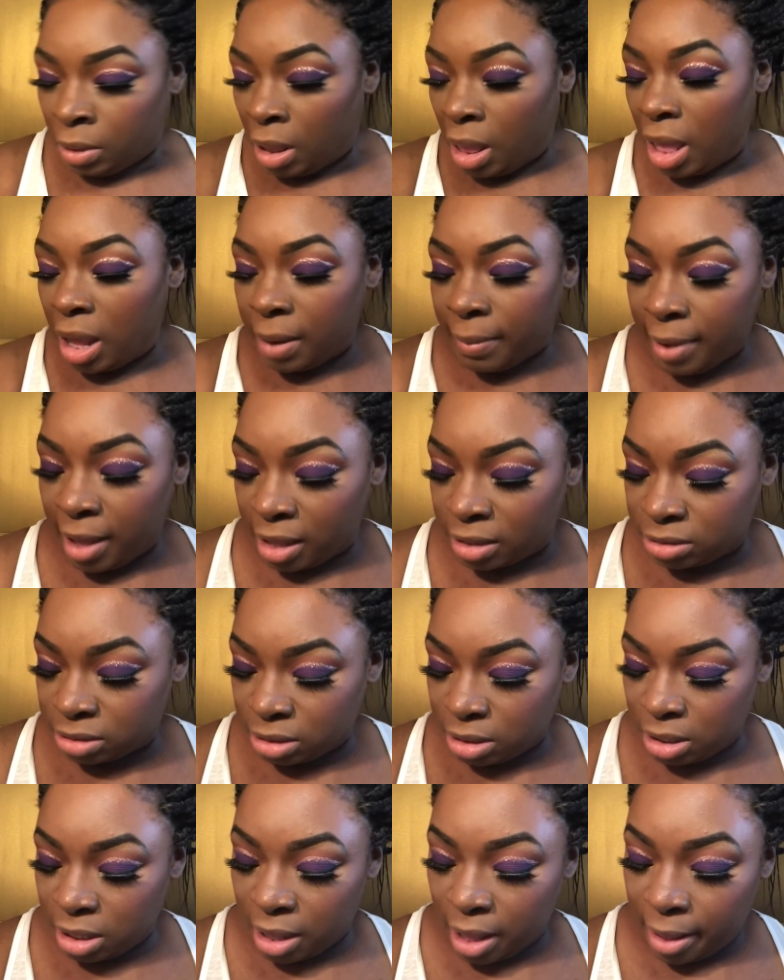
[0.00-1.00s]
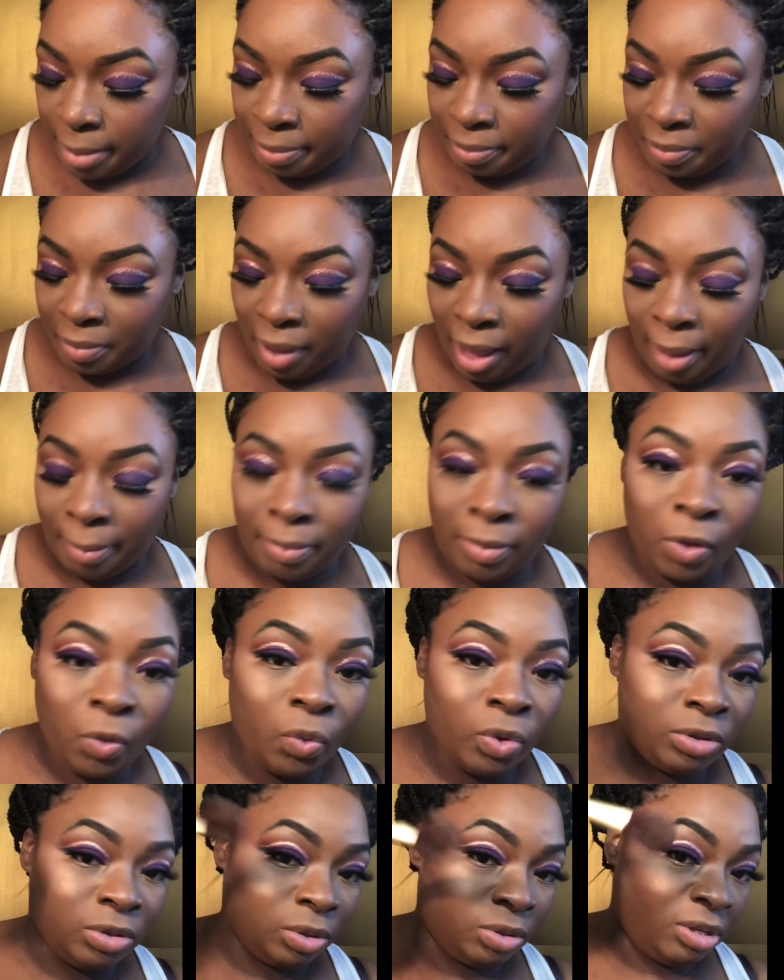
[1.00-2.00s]
And I'm
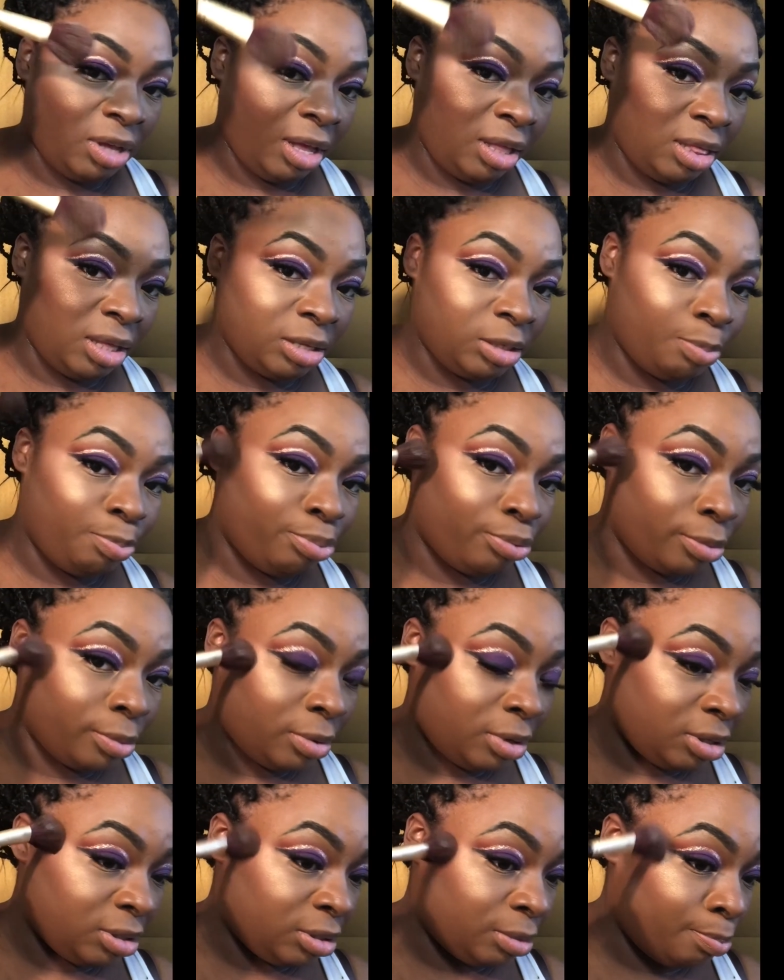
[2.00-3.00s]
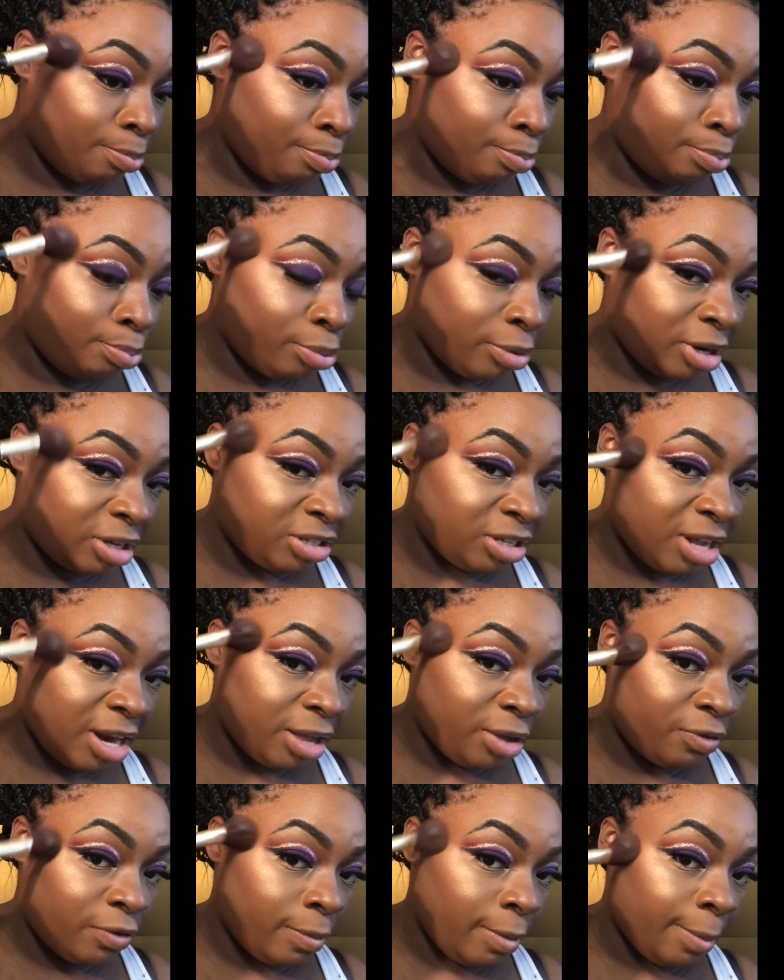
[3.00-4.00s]
going to take this brush that I
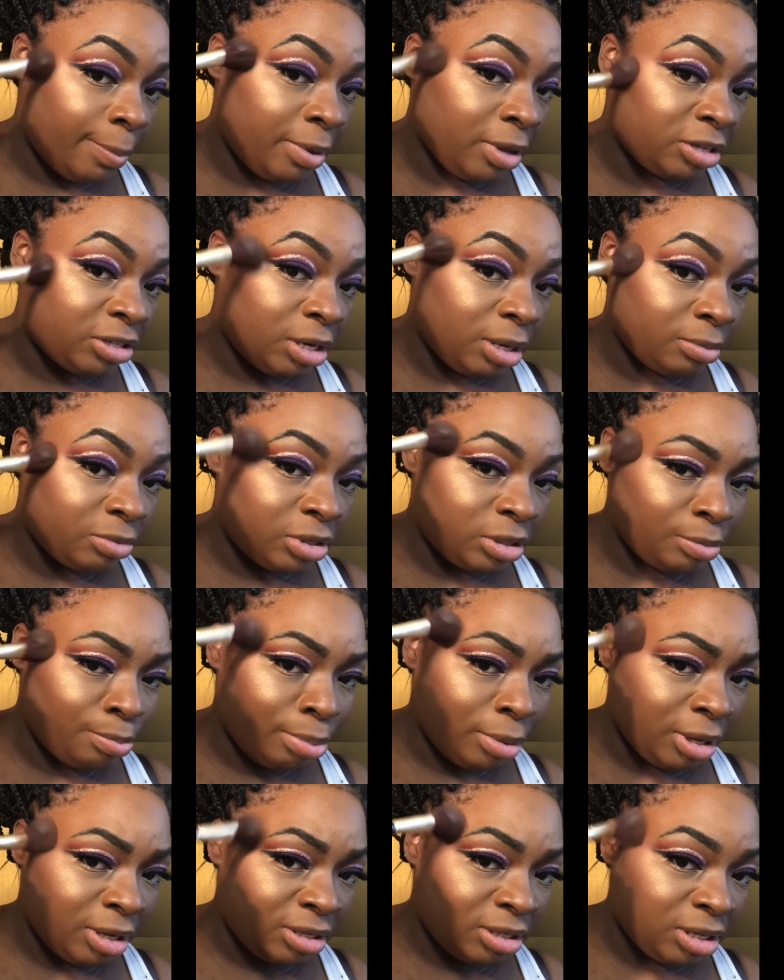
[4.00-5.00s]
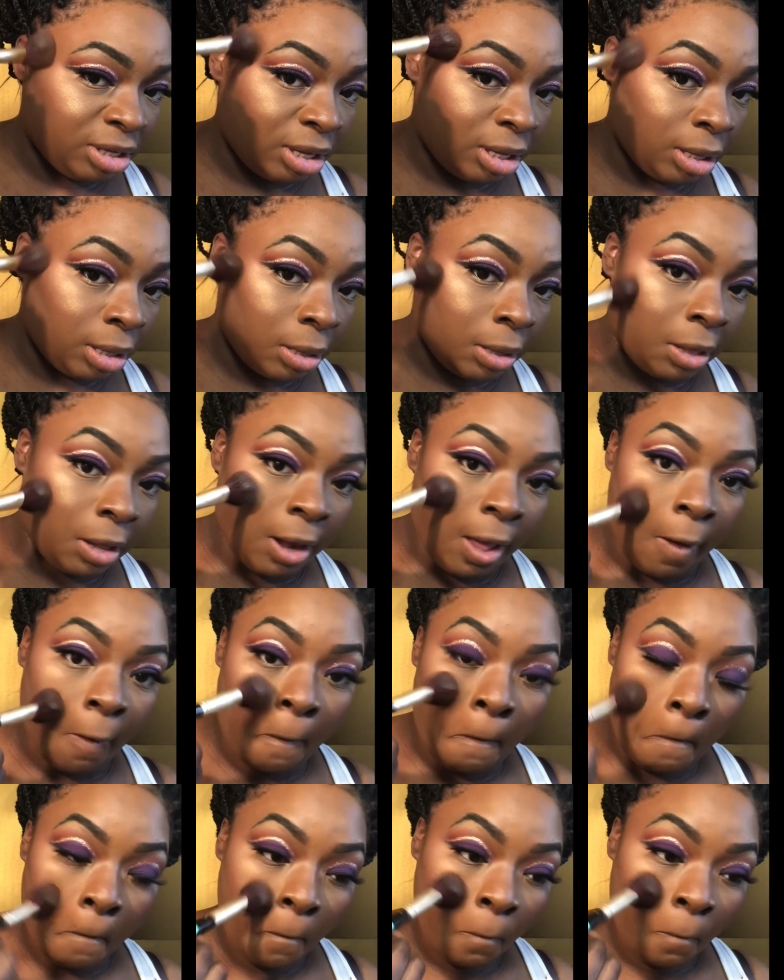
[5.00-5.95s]
use for my blush, and I'm just blending it out.